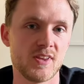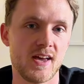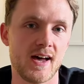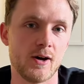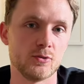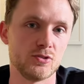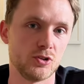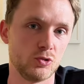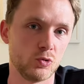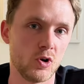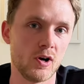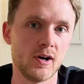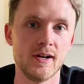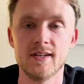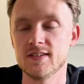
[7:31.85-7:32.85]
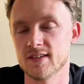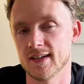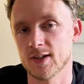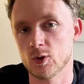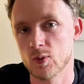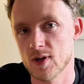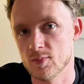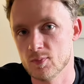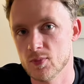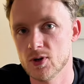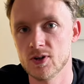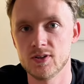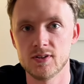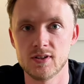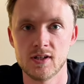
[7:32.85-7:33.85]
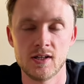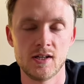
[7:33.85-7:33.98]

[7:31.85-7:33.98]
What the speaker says: how to grind, equipment,